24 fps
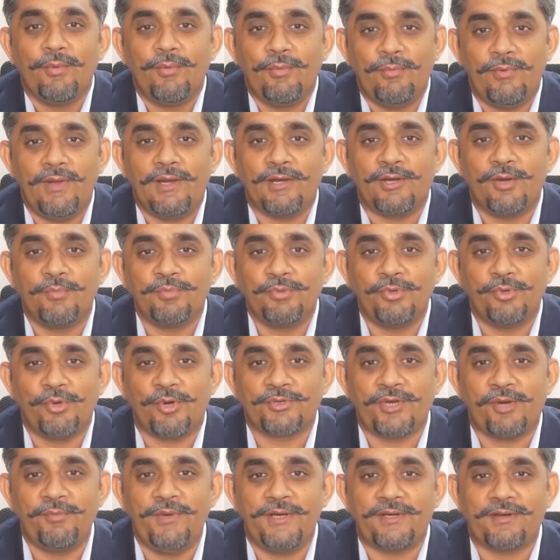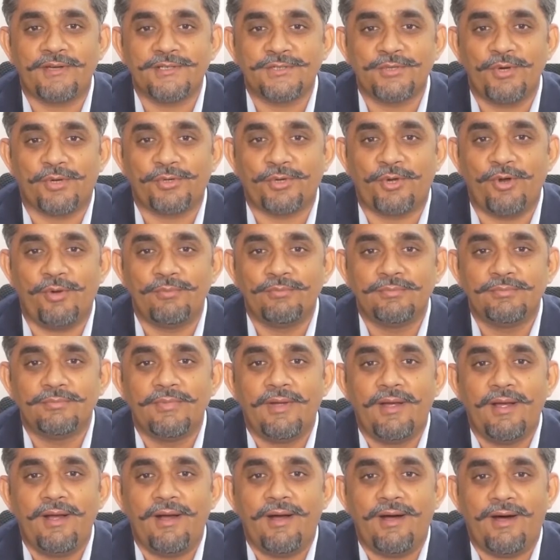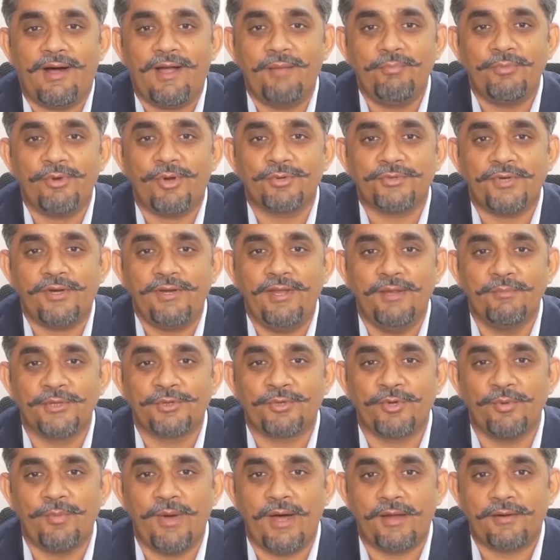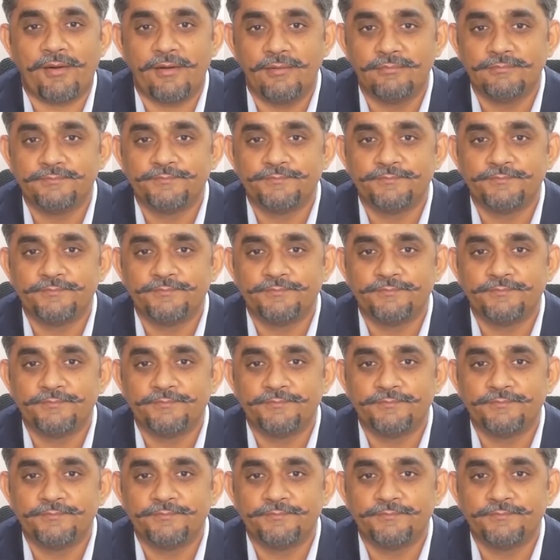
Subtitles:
Welcome to drbitrust.com. I am Dr. Hemant Kumar.